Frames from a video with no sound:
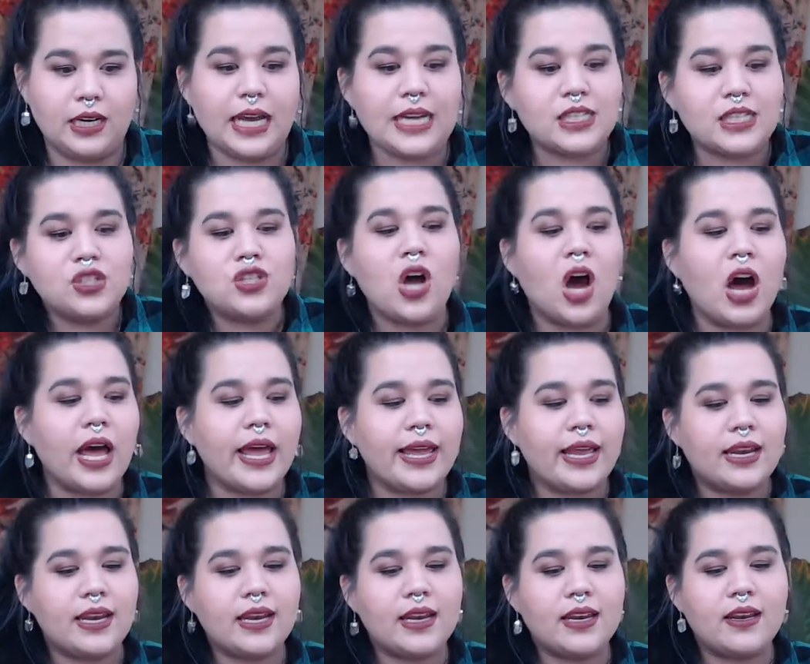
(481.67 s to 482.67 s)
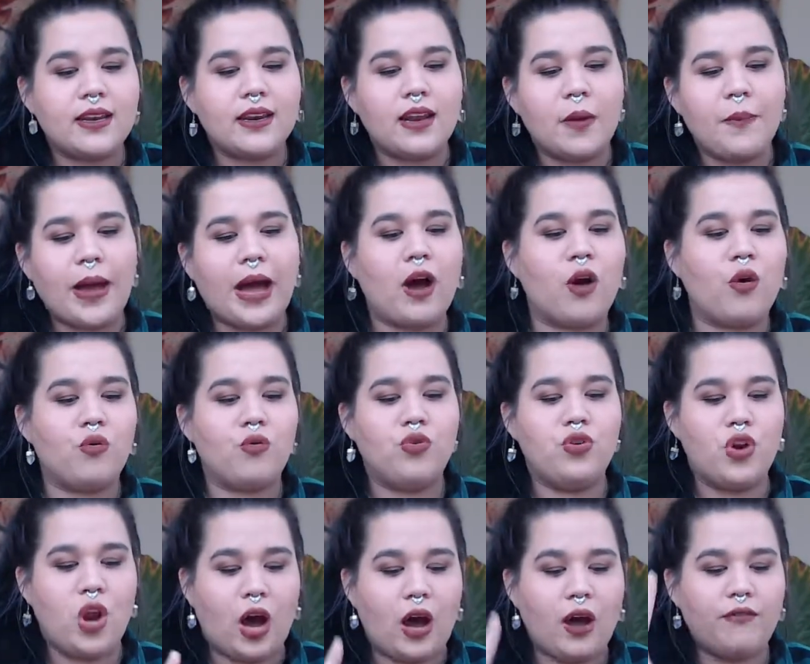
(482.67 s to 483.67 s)
It's not about
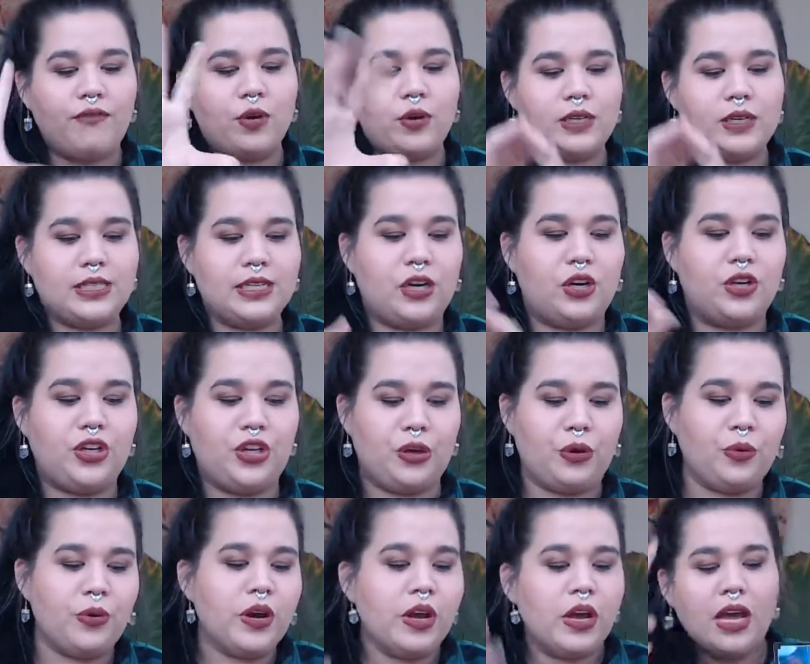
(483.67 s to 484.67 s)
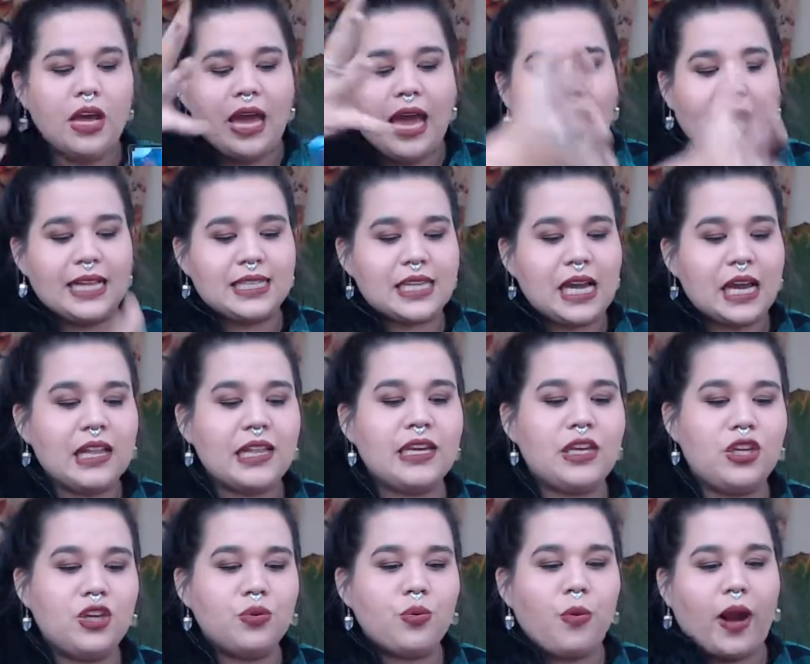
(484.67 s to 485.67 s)
not focusing on you. It's kind of like
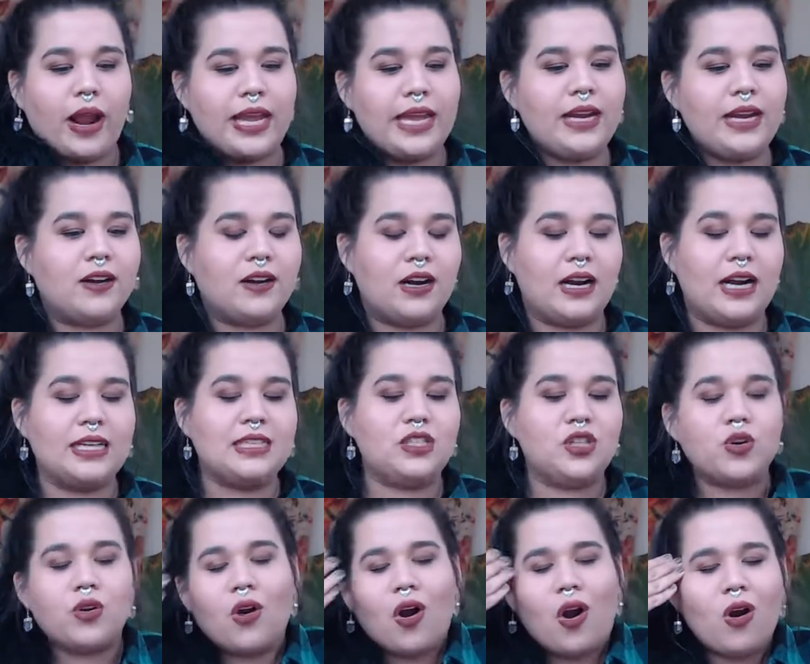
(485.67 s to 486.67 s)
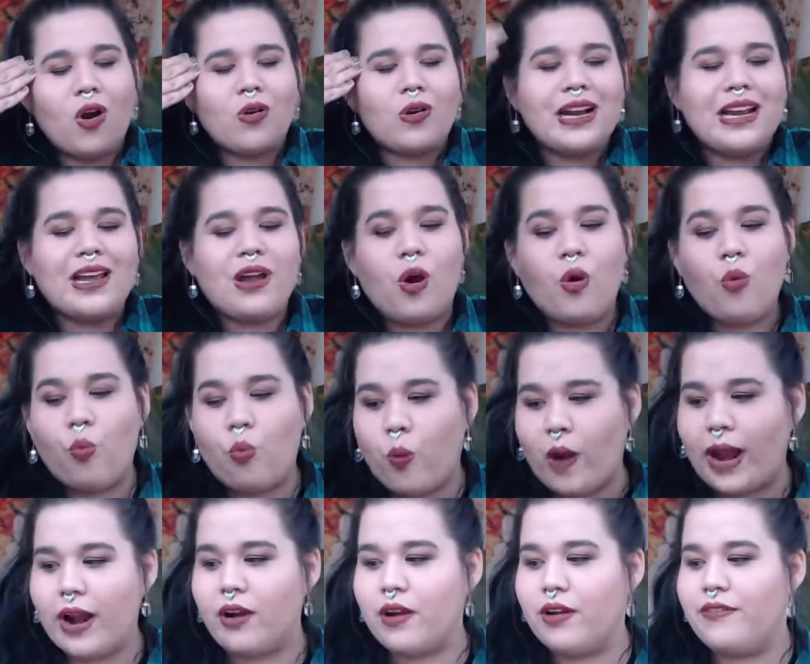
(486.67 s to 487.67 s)
you right here. You're already
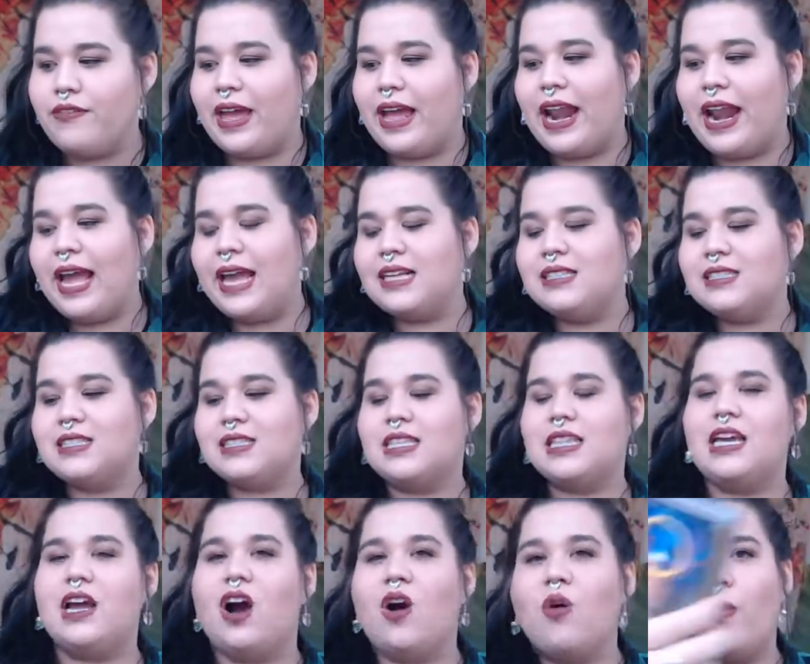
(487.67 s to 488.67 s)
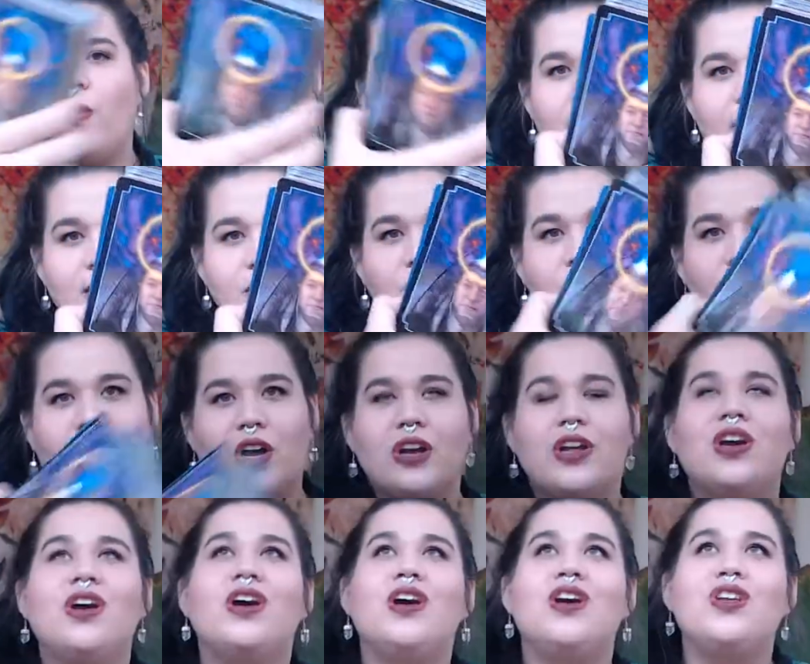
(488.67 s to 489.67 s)
aware of it, hence the awareness card.
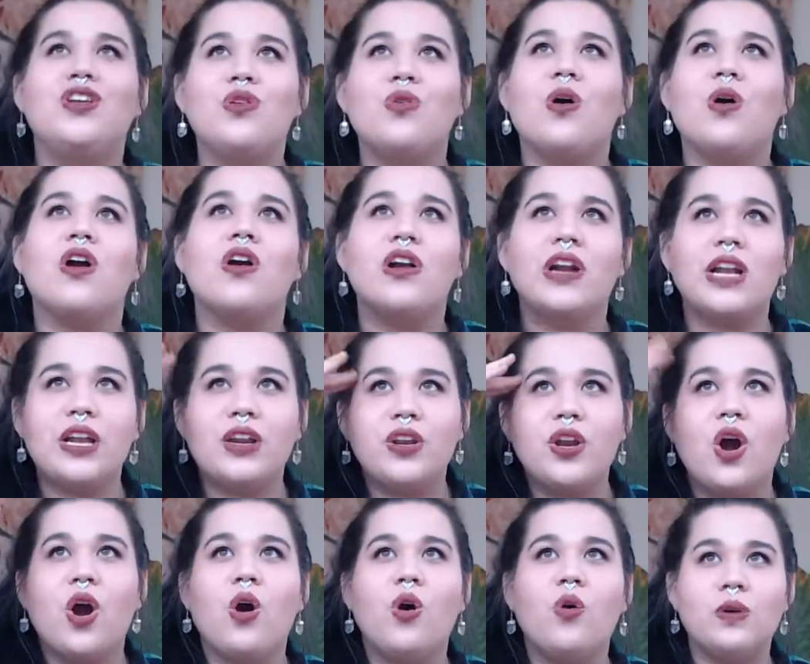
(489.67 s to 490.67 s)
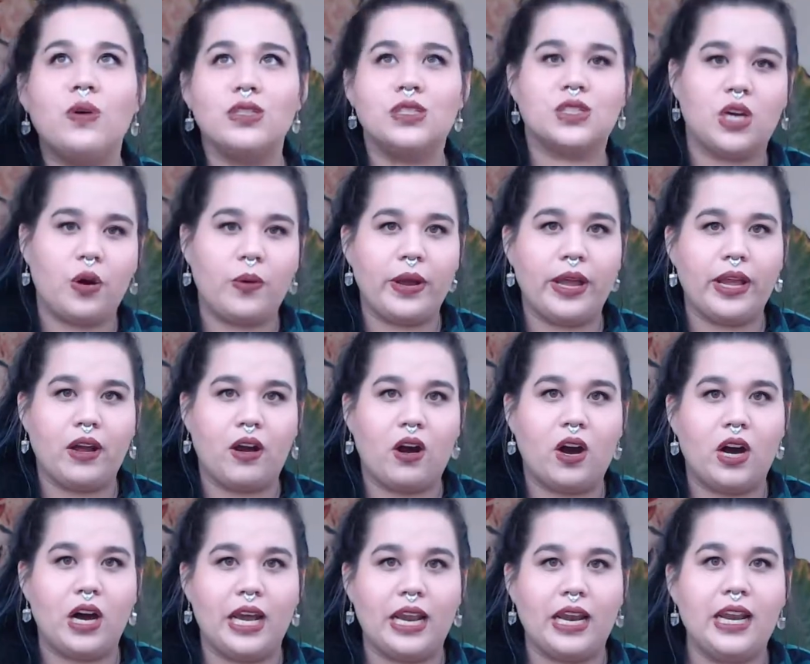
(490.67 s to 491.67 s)
You already know what's going
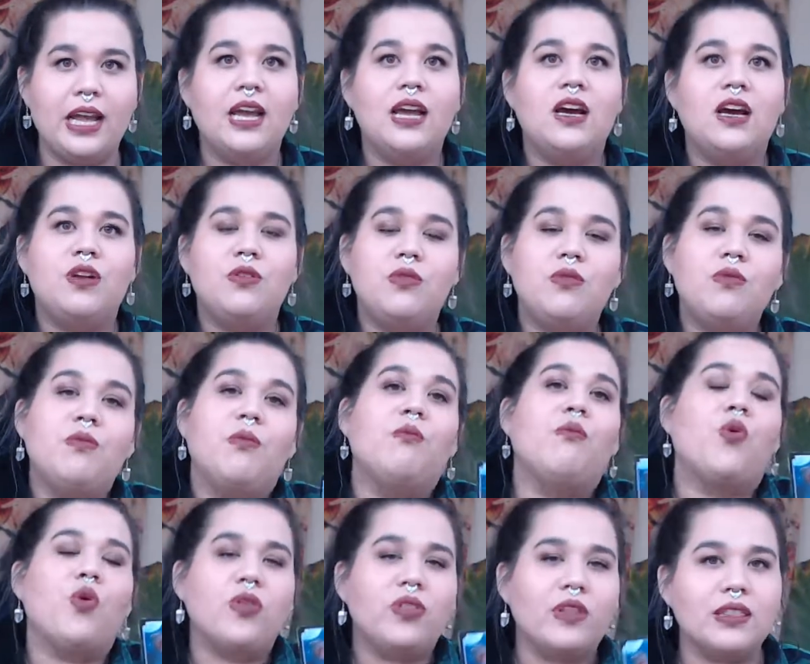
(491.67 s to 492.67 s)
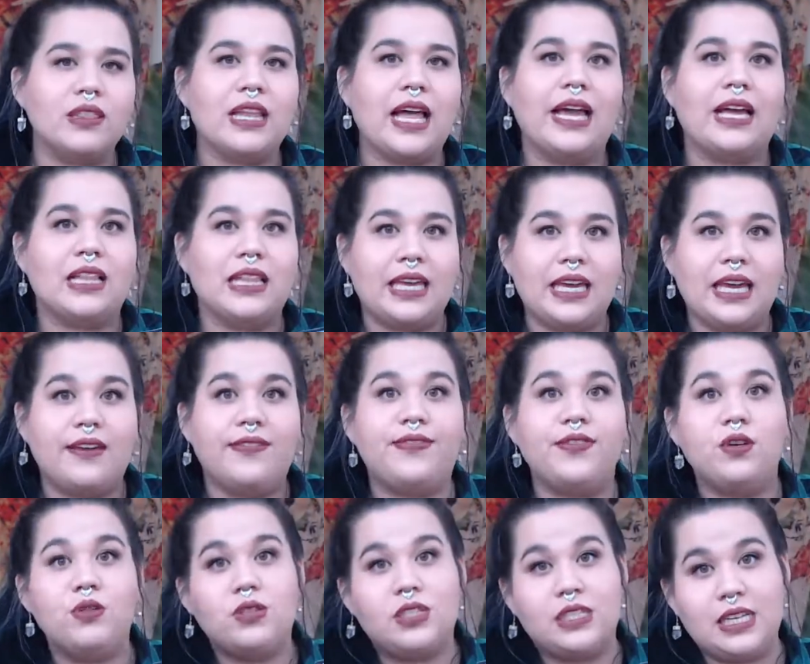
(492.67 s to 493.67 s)
on. More than likely, if
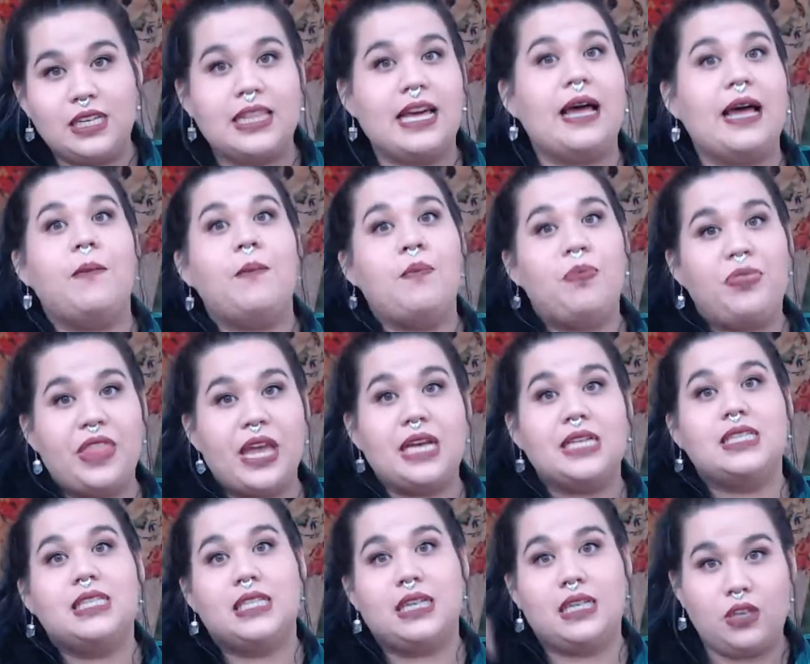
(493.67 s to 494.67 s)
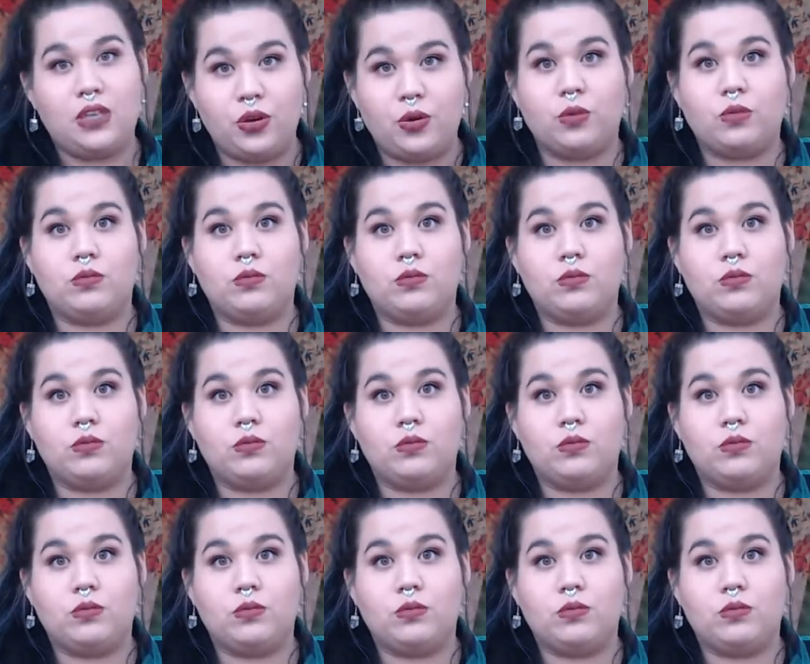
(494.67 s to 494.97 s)
you see them, they see you.